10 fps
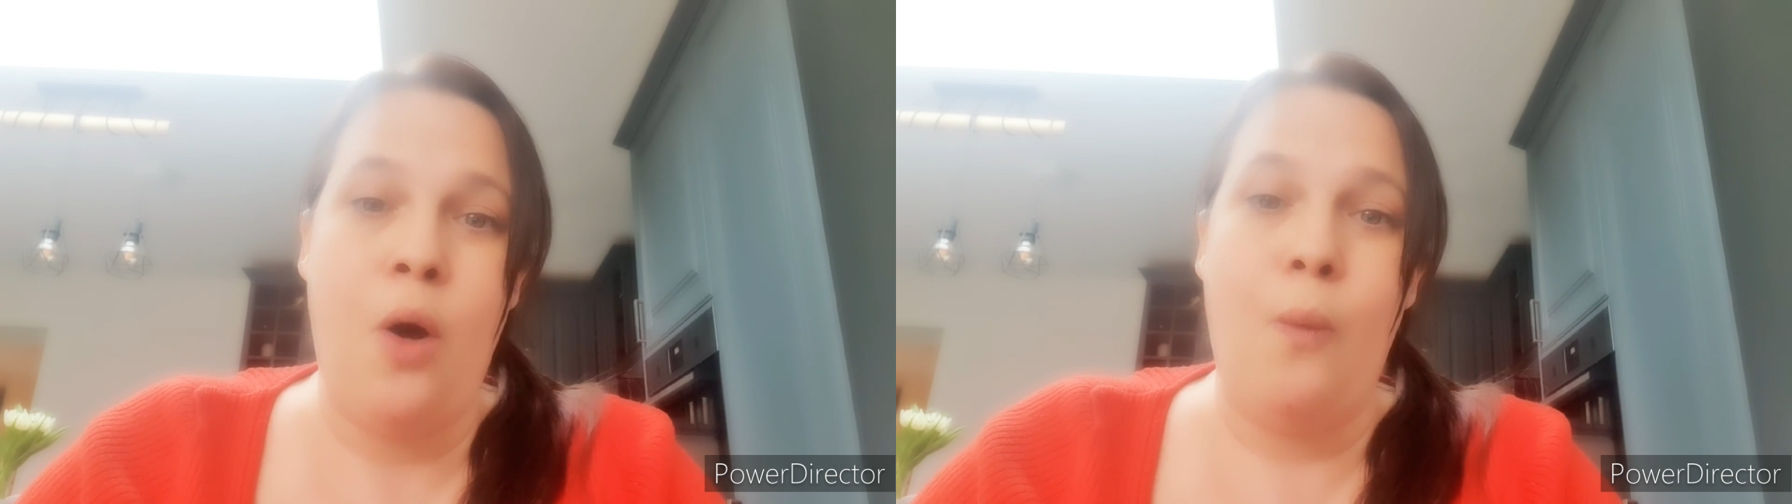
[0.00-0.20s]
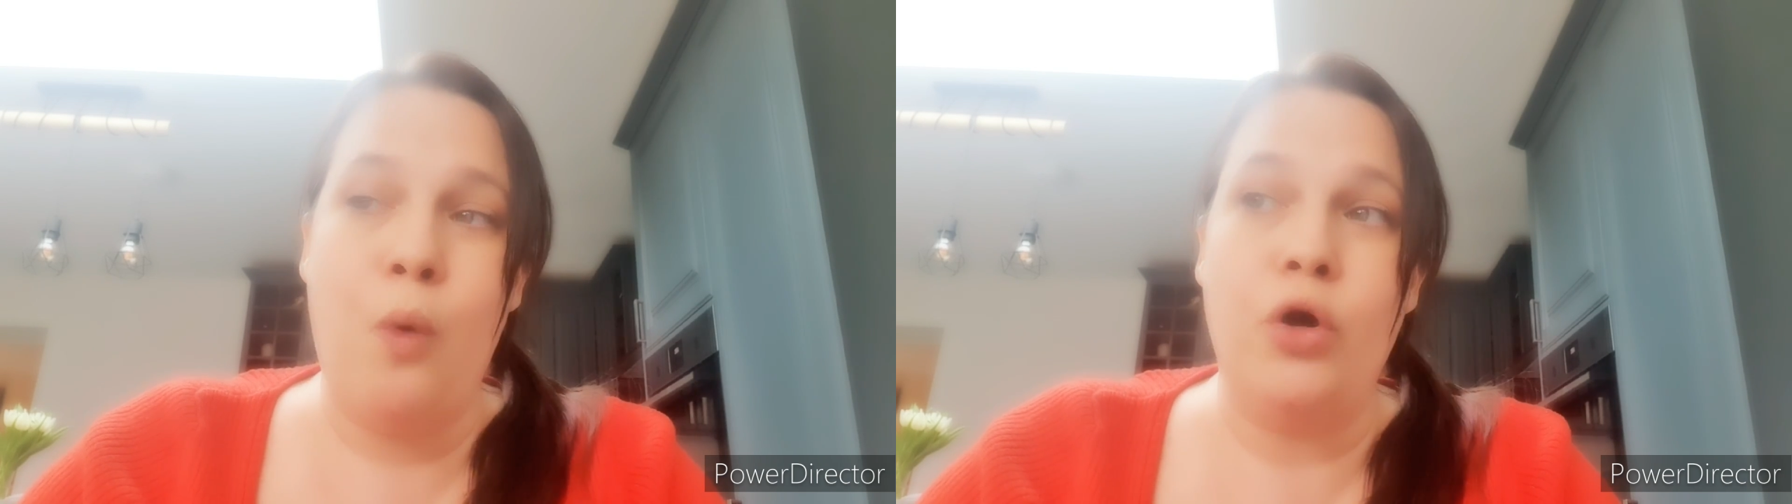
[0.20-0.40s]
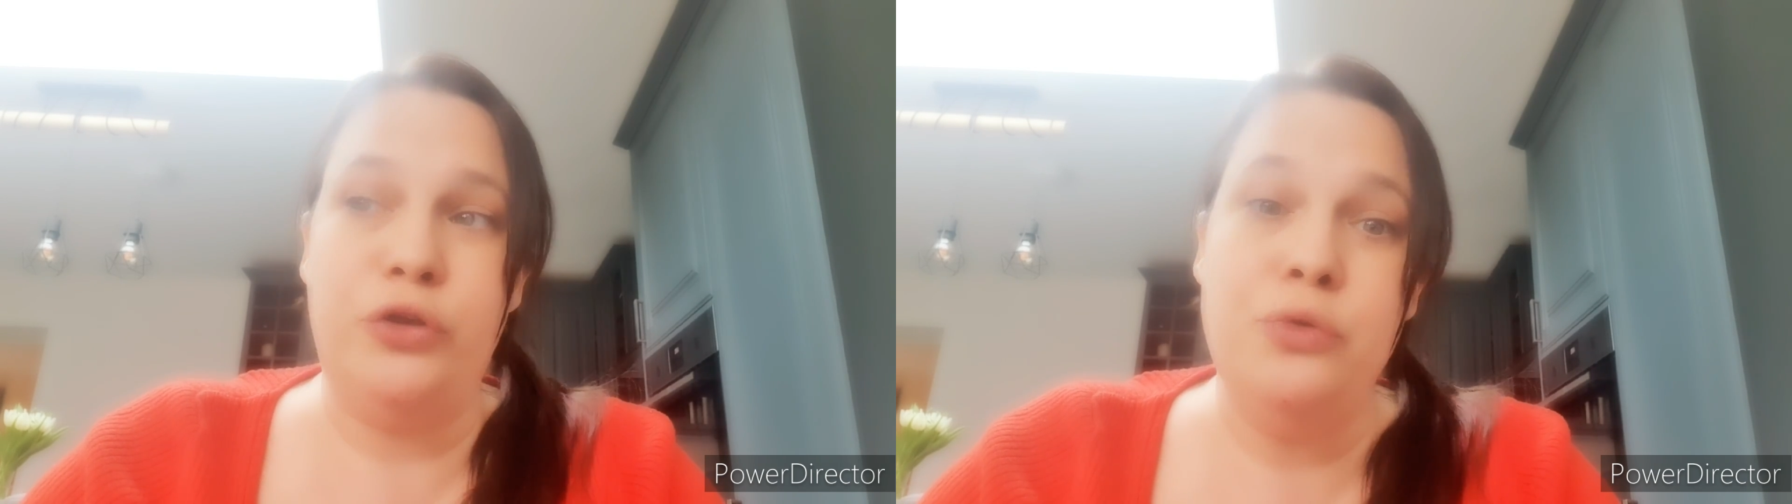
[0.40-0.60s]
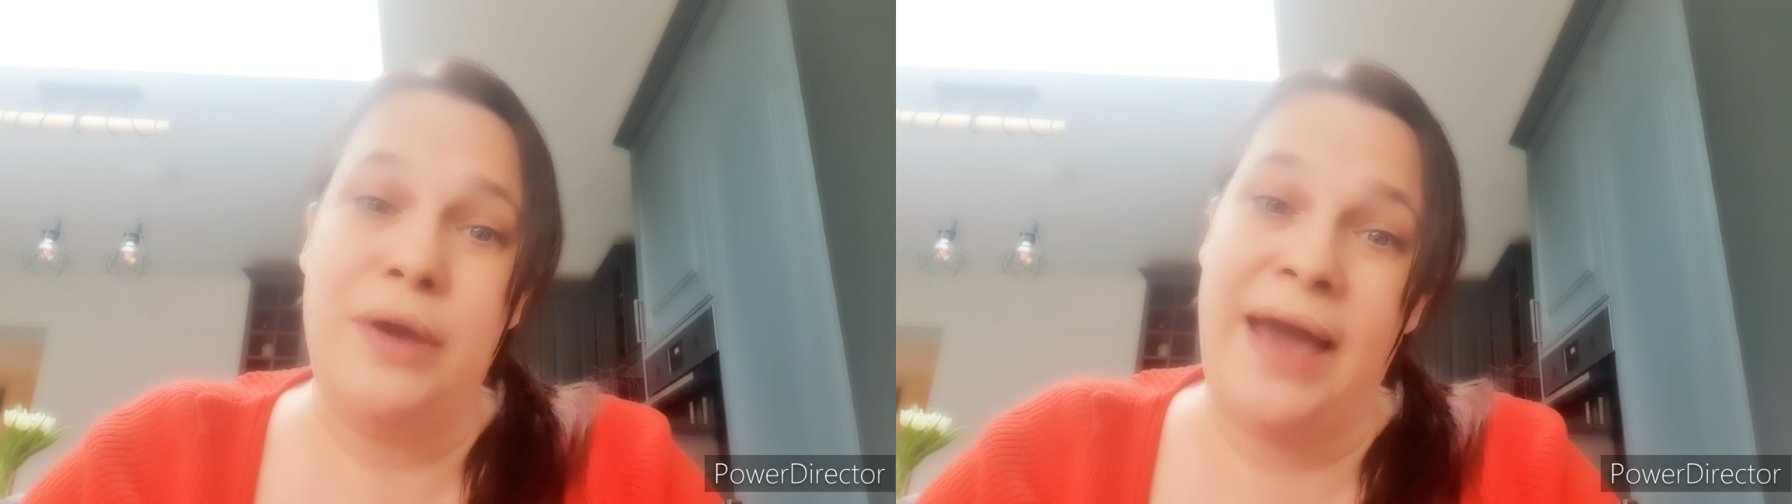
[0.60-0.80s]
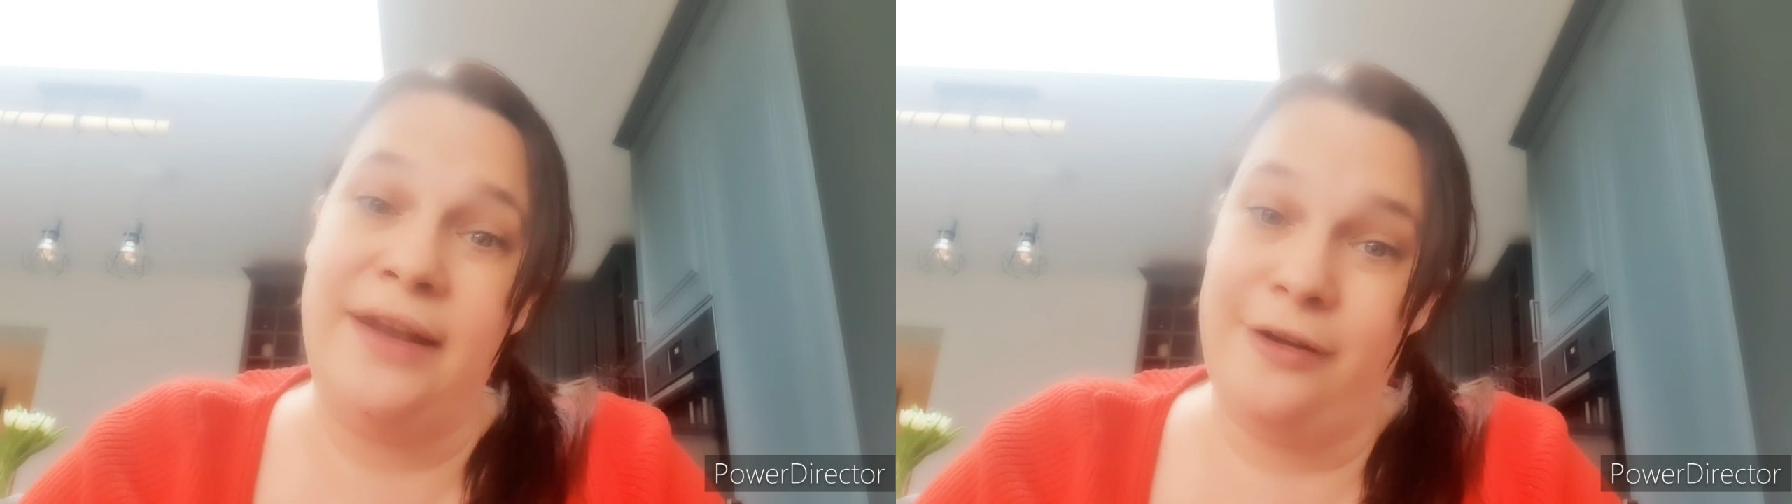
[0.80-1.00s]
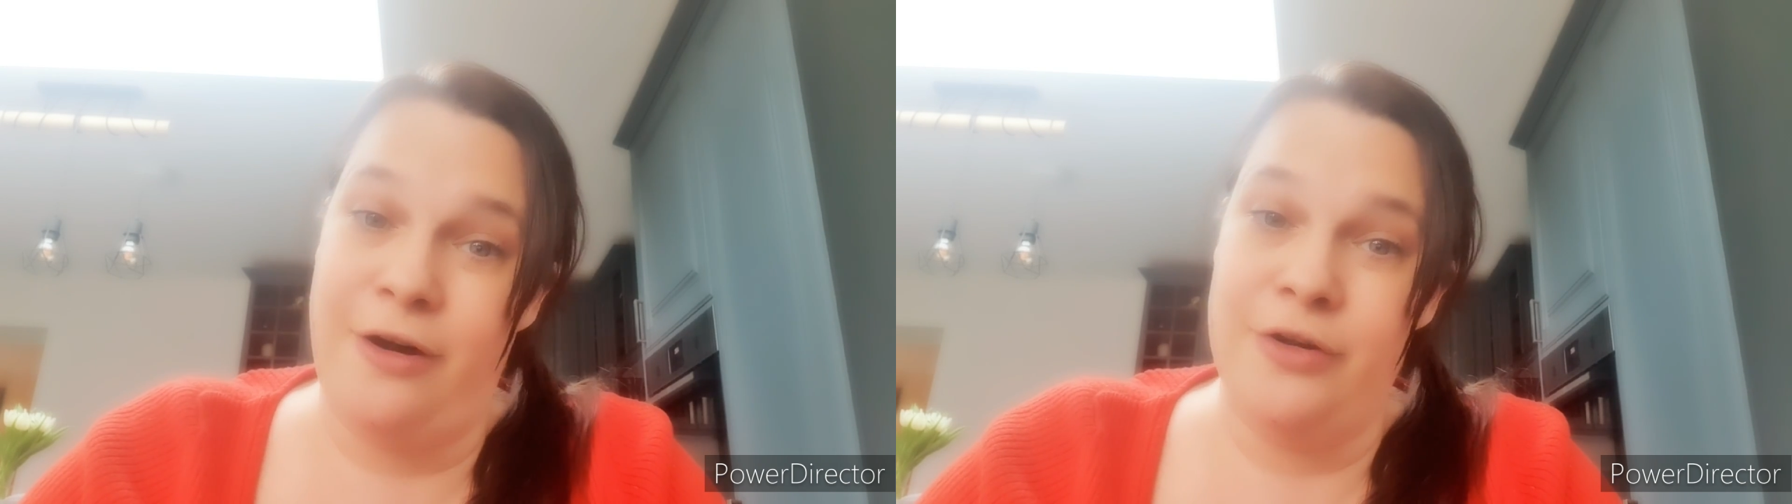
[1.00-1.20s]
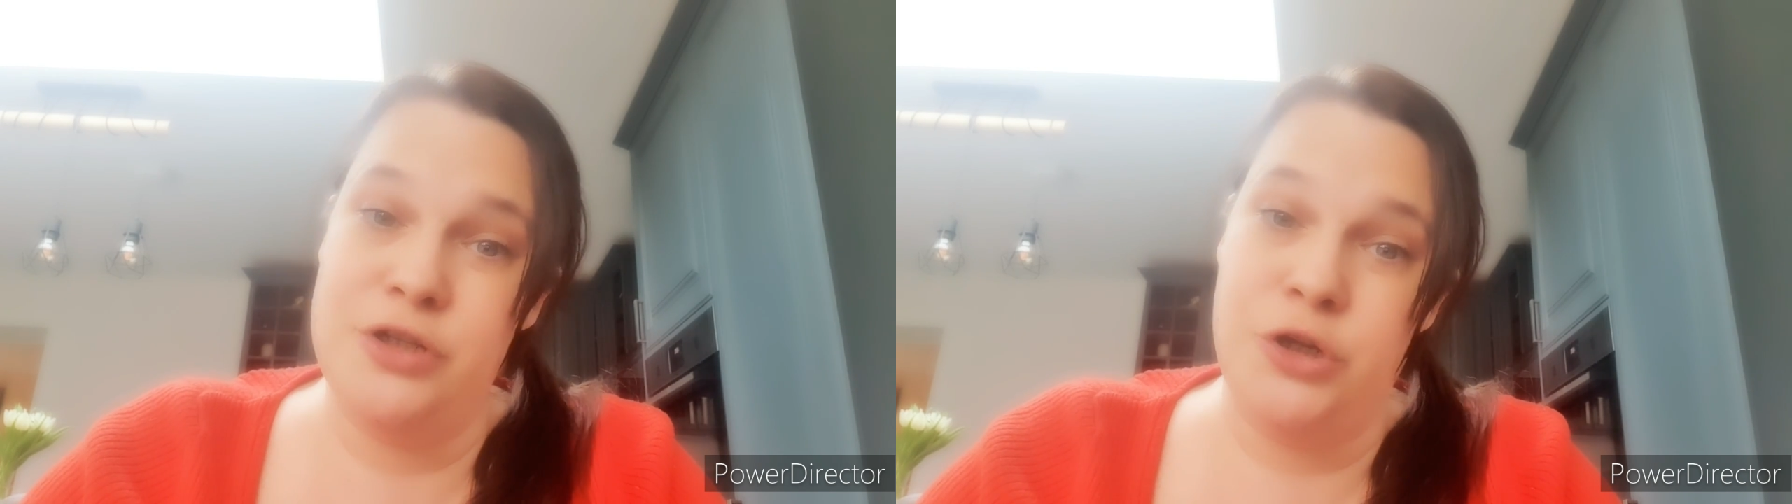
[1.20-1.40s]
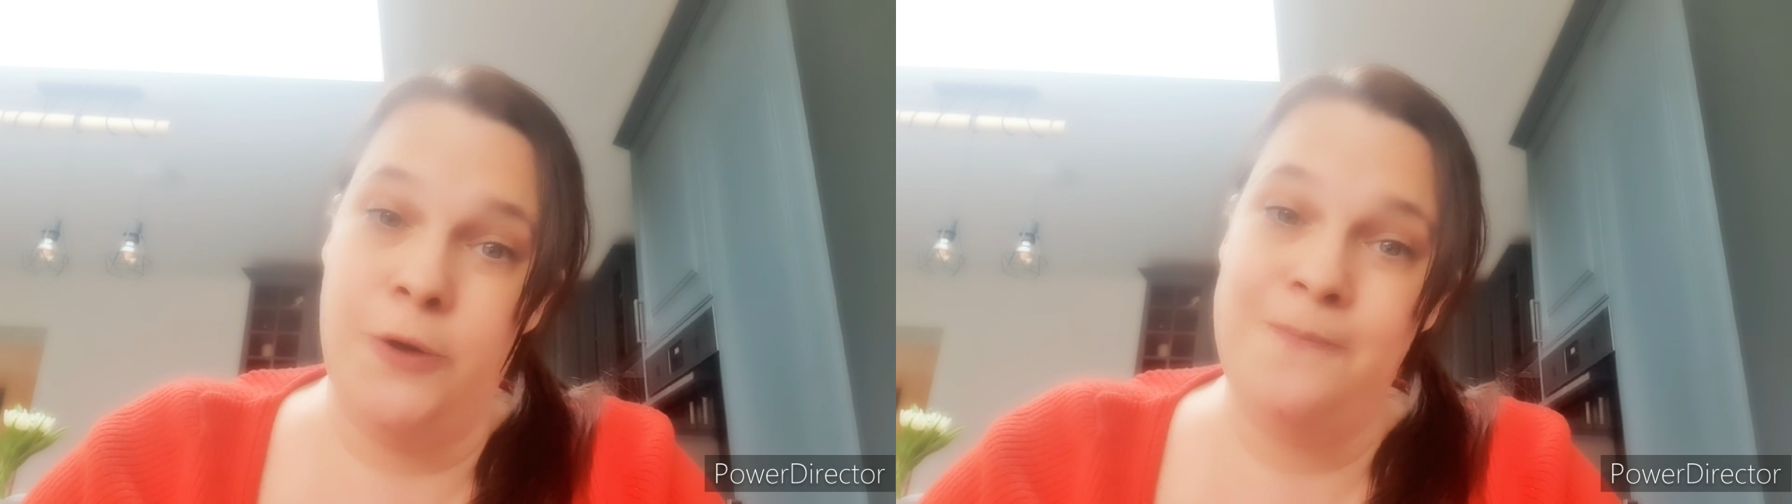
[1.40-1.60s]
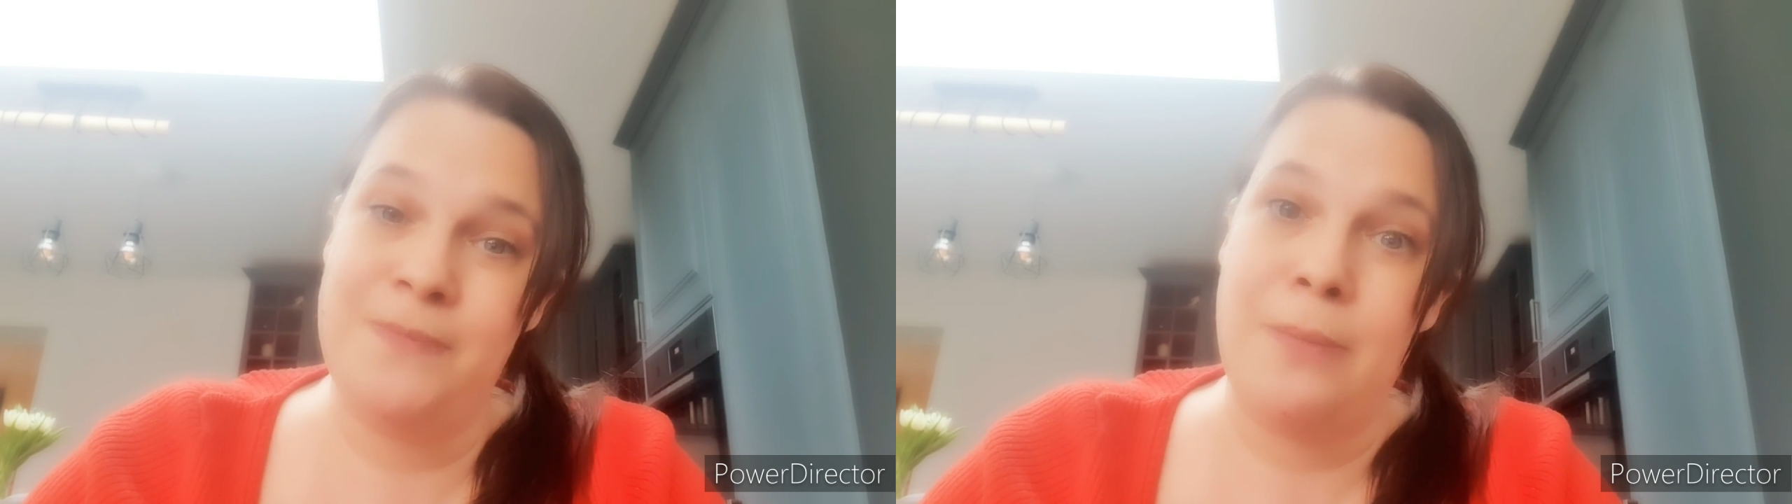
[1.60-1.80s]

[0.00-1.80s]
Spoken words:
what you can and can't do,